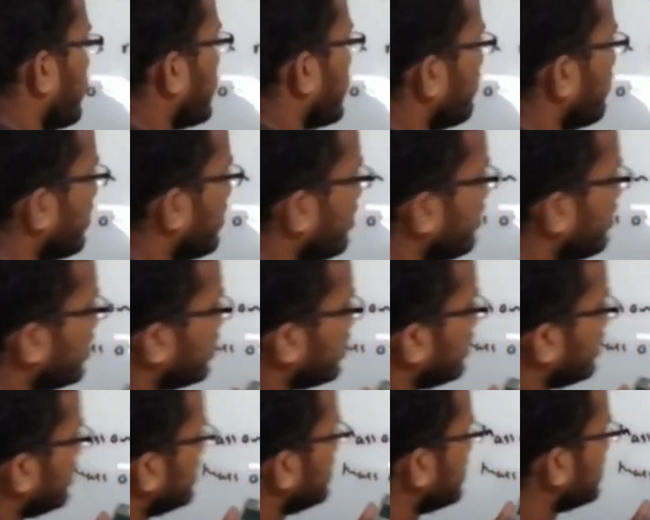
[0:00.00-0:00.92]

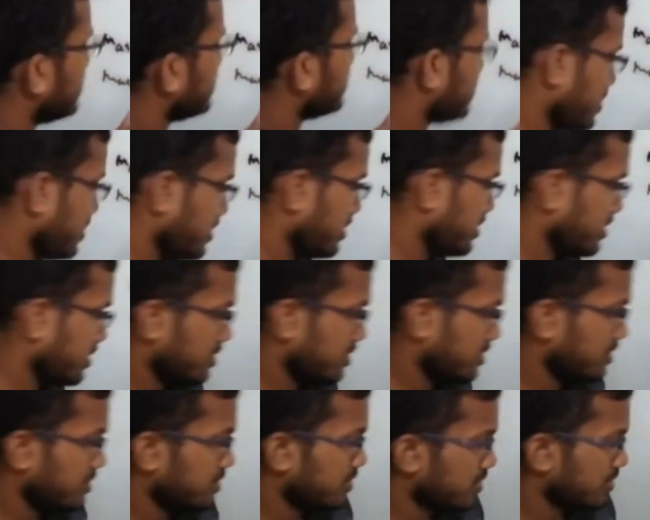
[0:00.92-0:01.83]
maybe this is
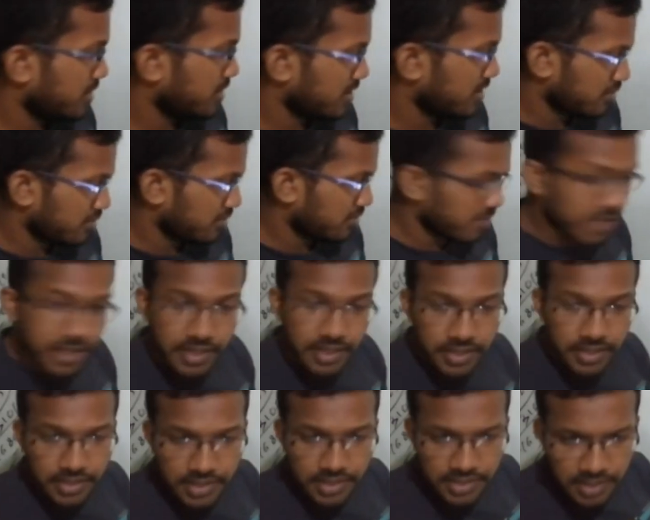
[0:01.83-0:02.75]
there's some error
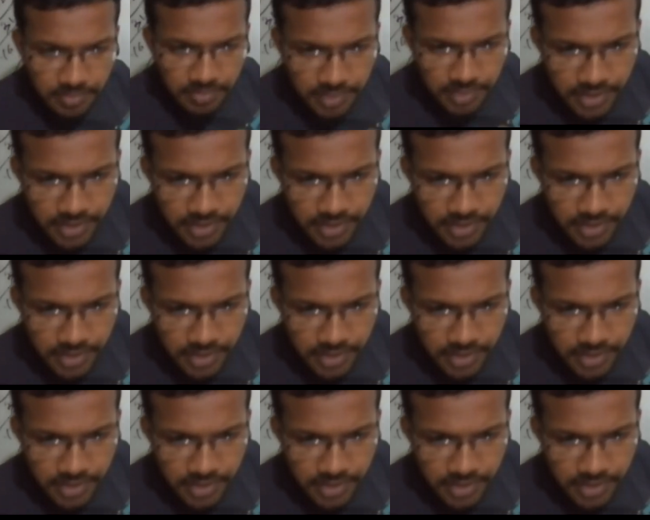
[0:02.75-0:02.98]
in this. Let me